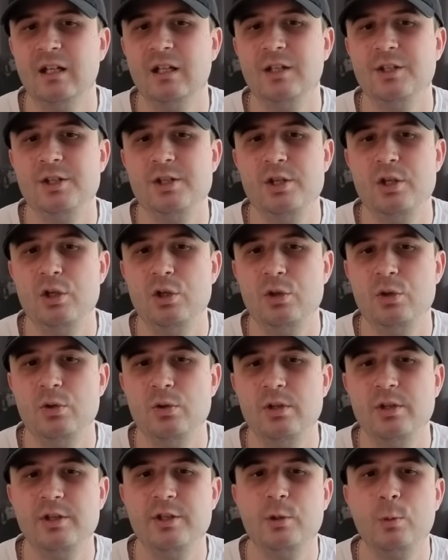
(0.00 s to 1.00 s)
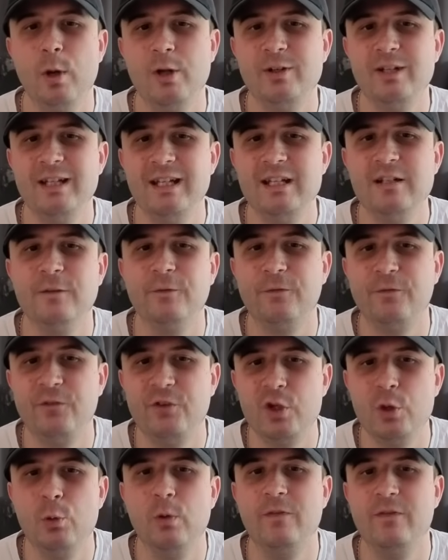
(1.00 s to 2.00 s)
you only need a
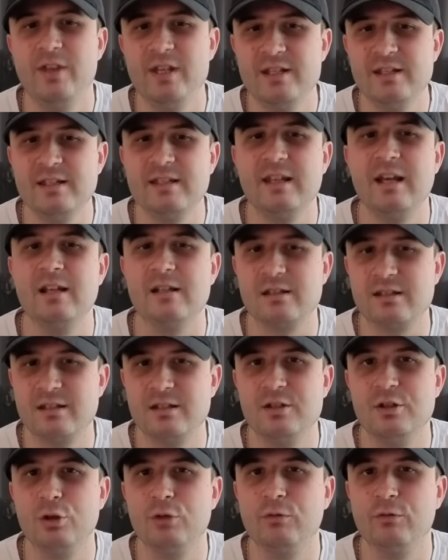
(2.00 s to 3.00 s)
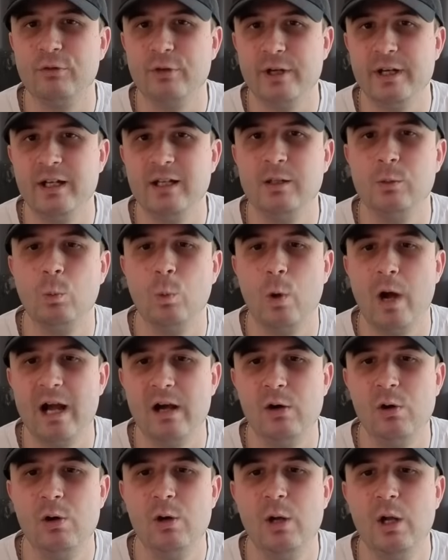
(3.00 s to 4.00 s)
few of these sets to do really
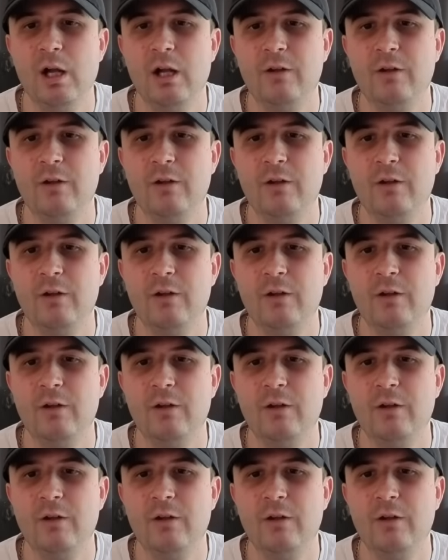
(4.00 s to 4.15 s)
well